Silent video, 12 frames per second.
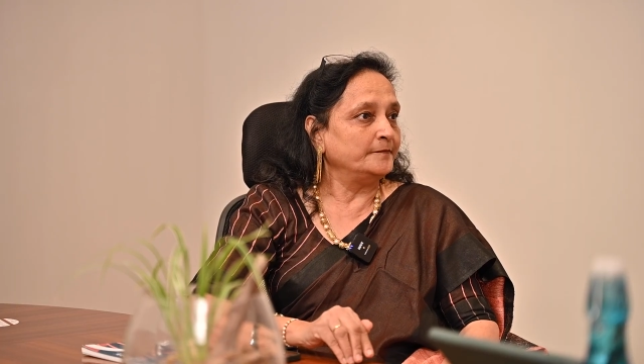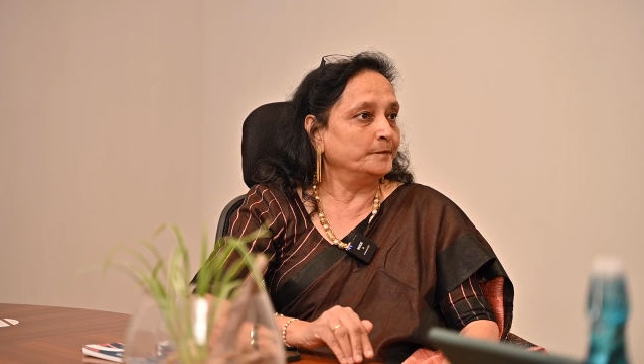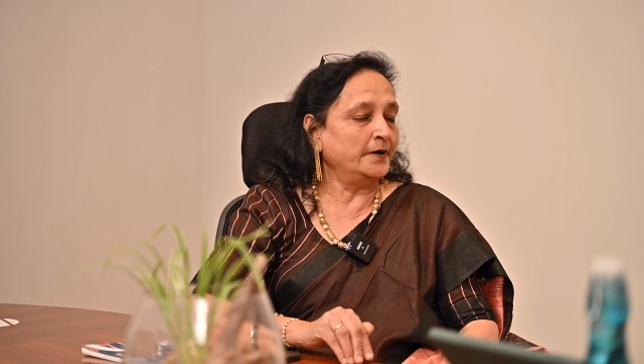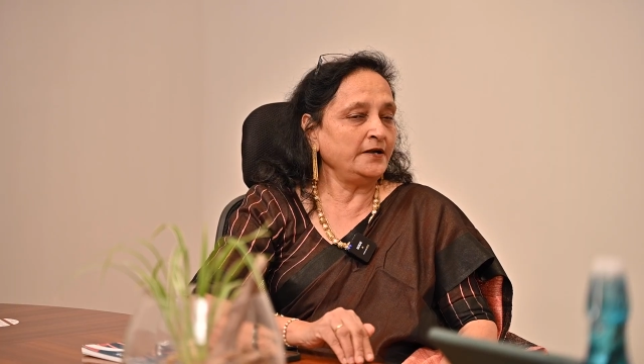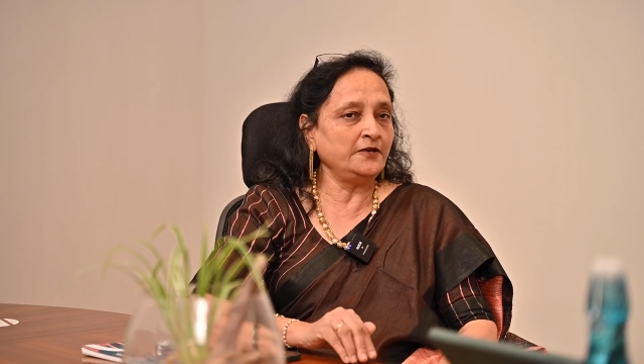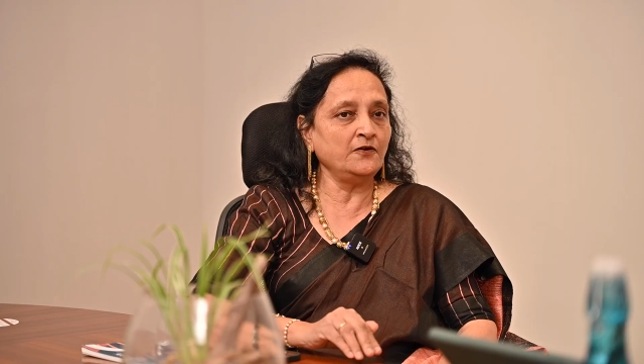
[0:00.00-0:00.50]

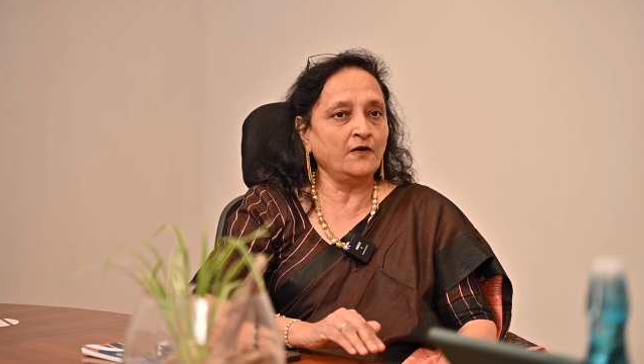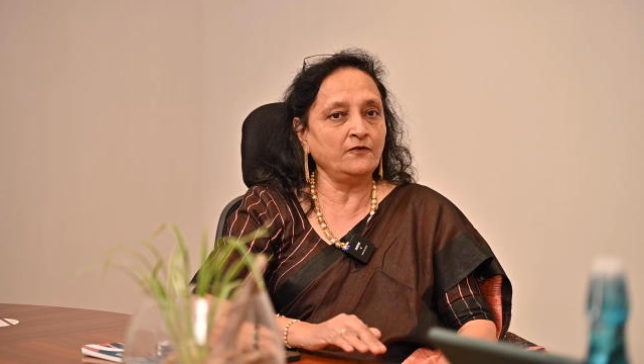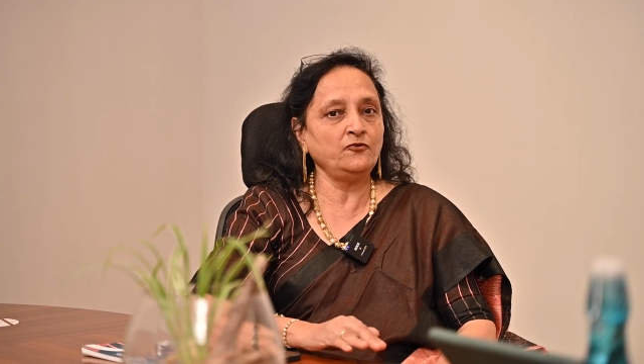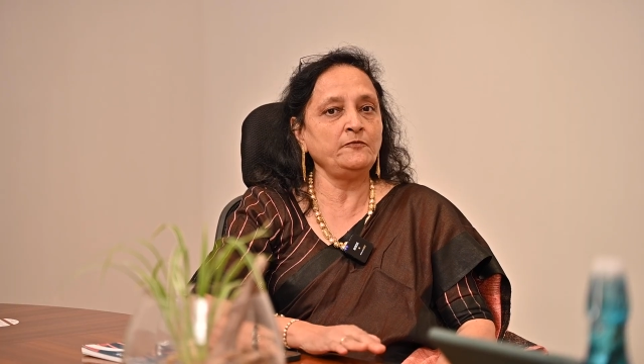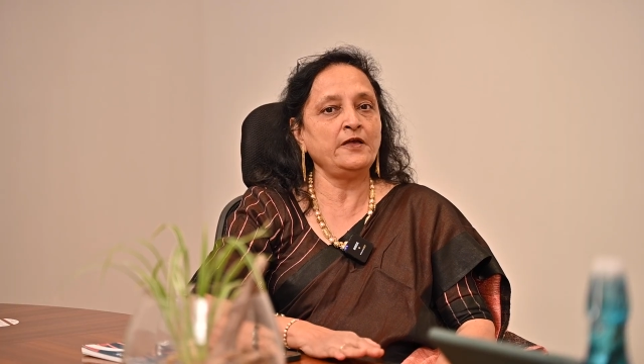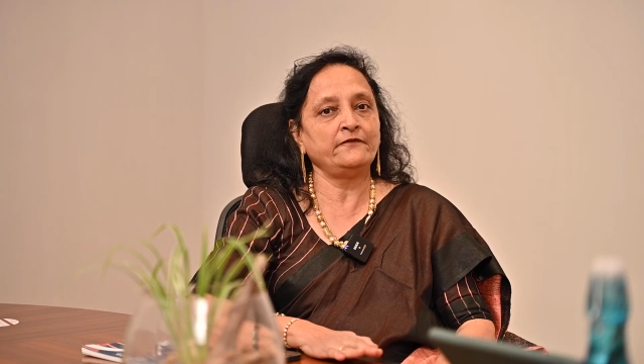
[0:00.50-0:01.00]
but you
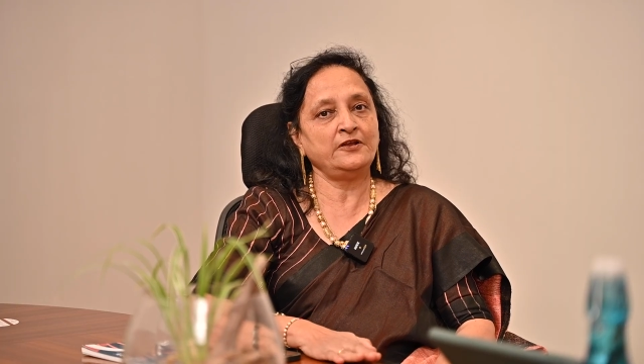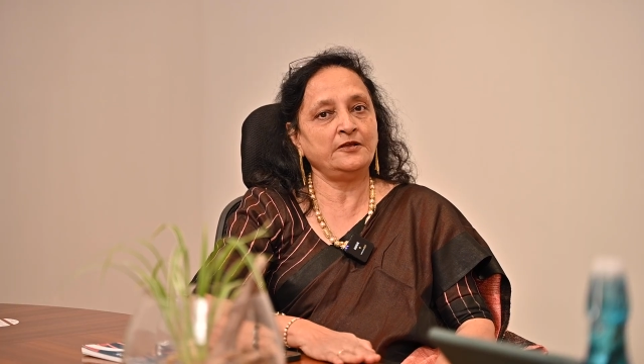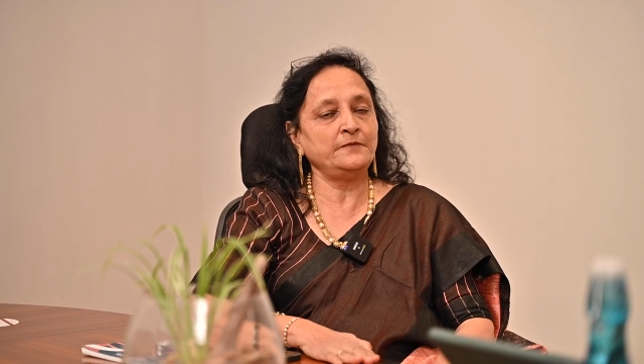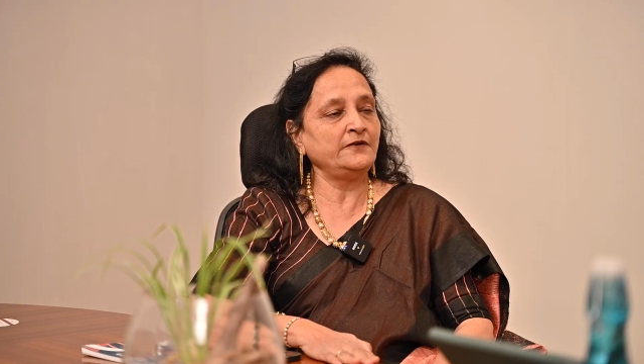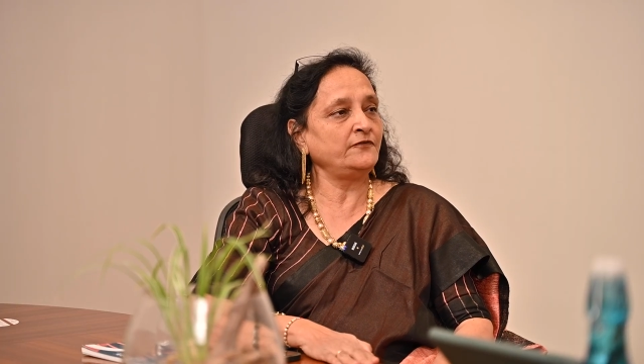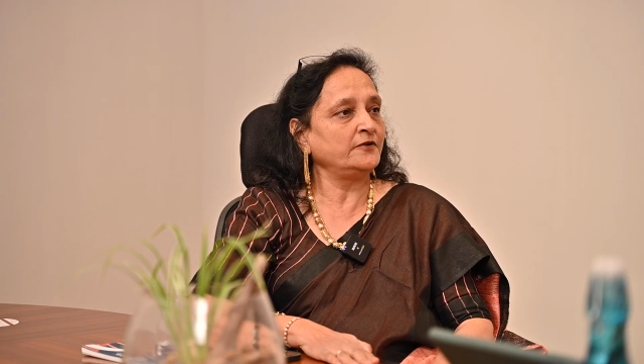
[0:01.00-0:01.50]
have to be
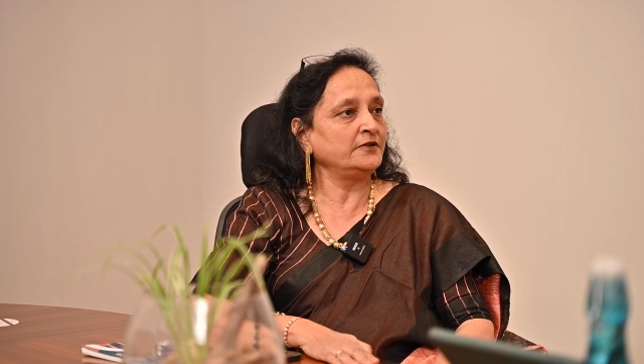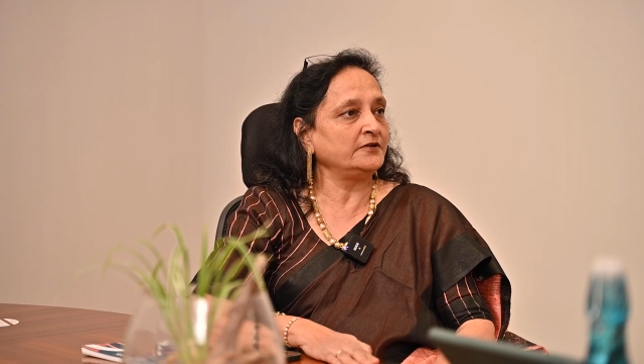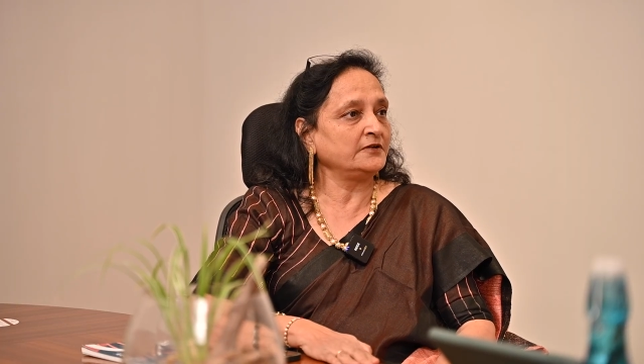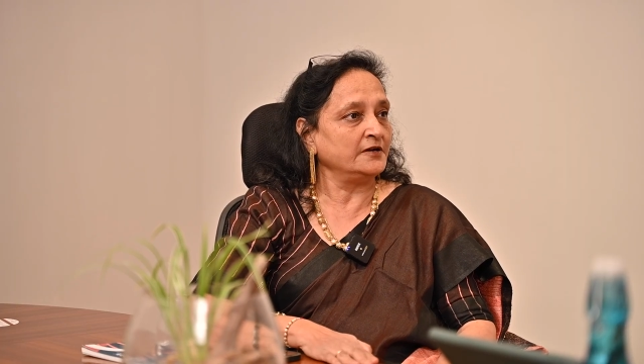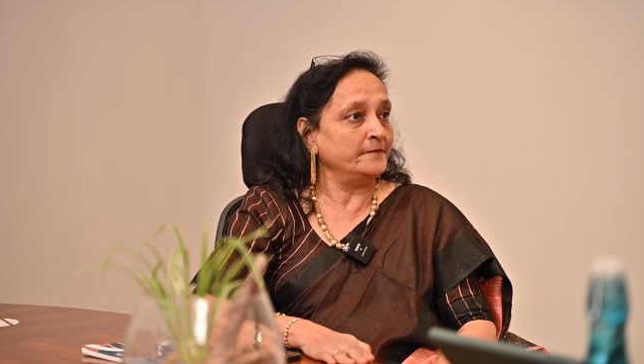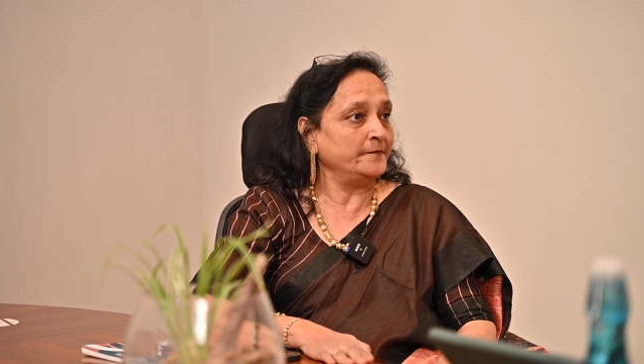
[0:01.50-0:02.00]
available for
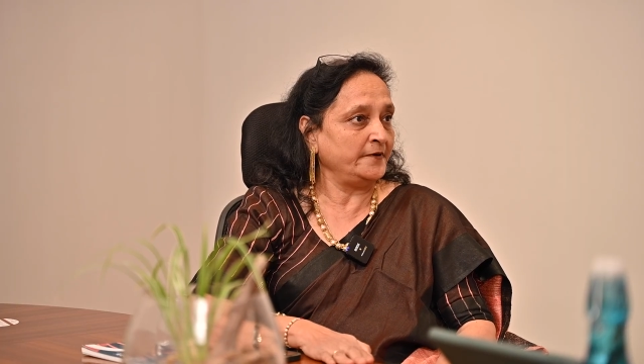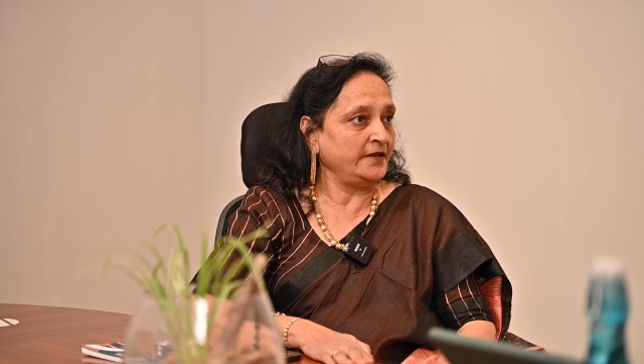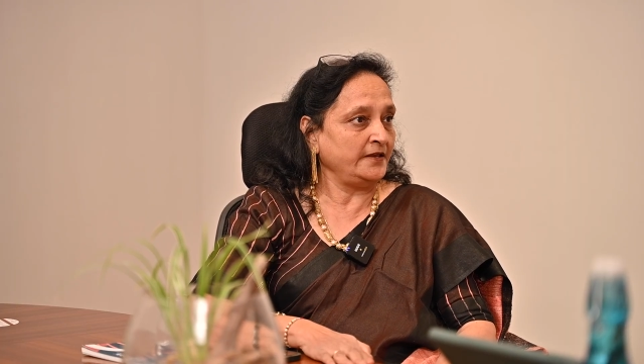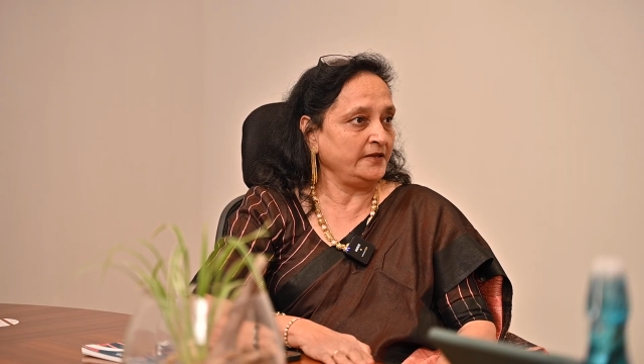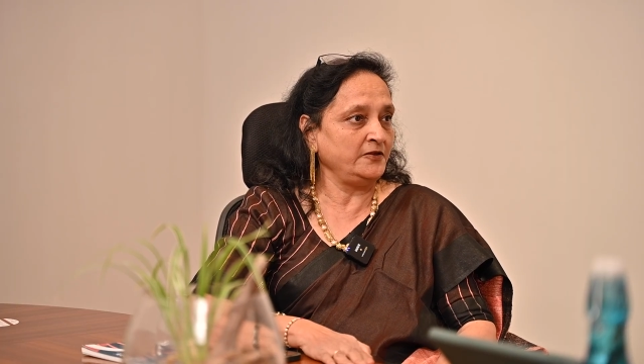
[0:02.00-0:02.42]
the company.